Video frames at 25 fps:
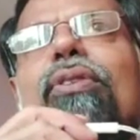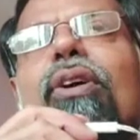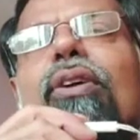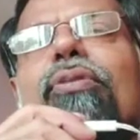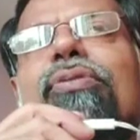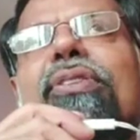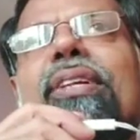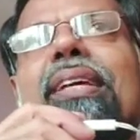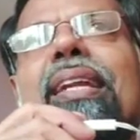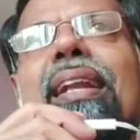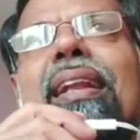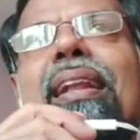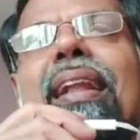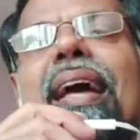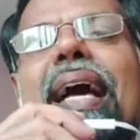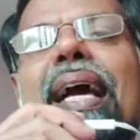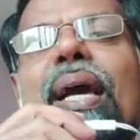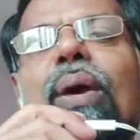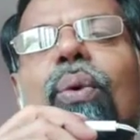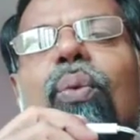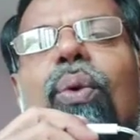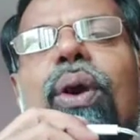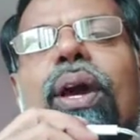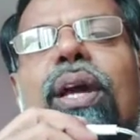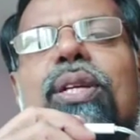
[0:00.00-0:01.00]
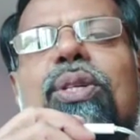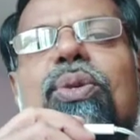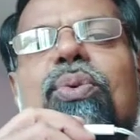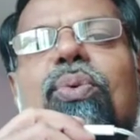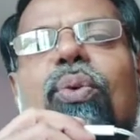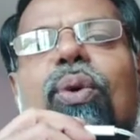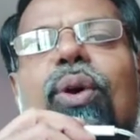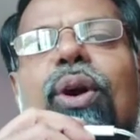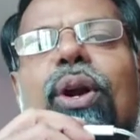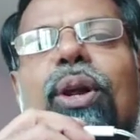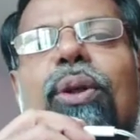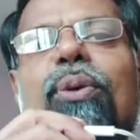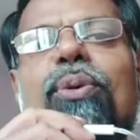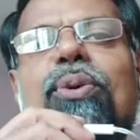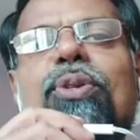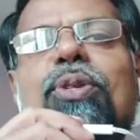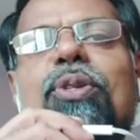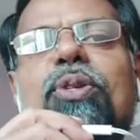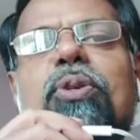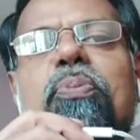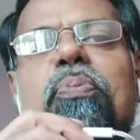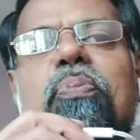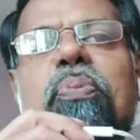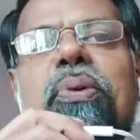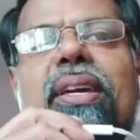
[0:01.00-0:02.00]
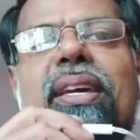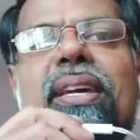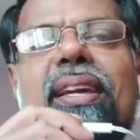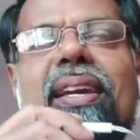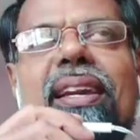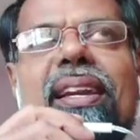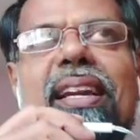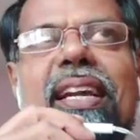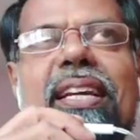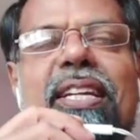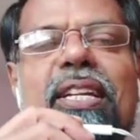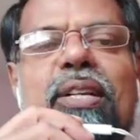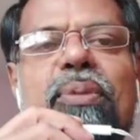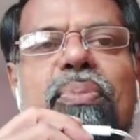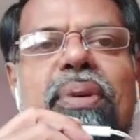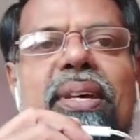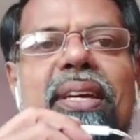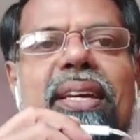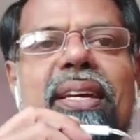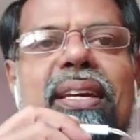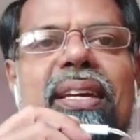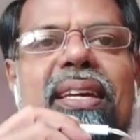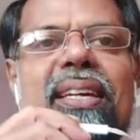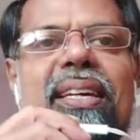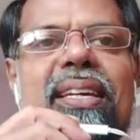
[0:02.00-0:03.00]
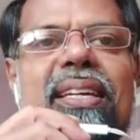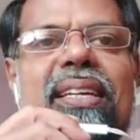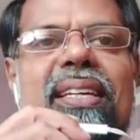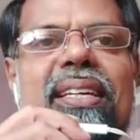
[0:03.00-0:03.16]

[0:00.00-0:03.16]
of the language what you speak, let it be